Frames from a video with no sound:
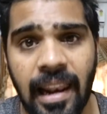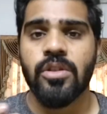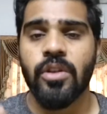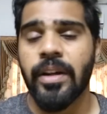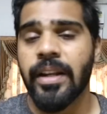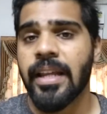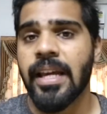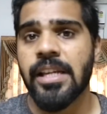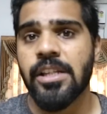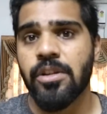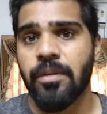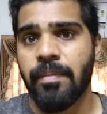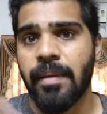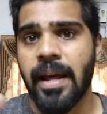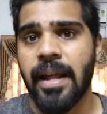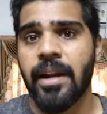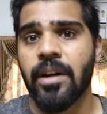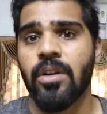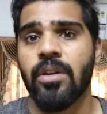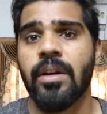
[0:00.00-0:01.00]
So in case you're
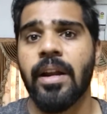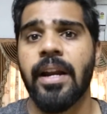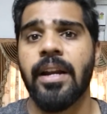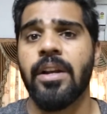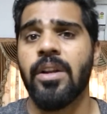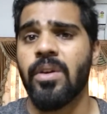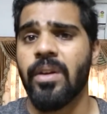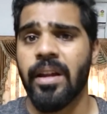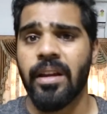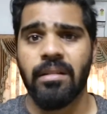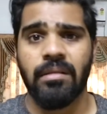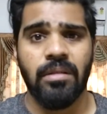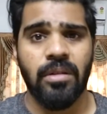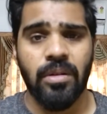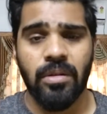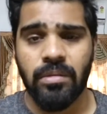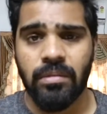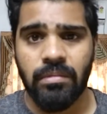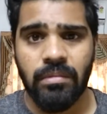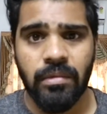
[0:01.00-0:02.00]
planning to ride during,
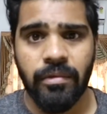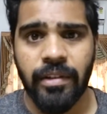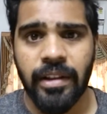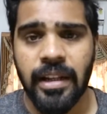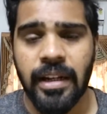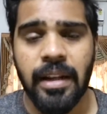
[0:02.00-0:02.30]
when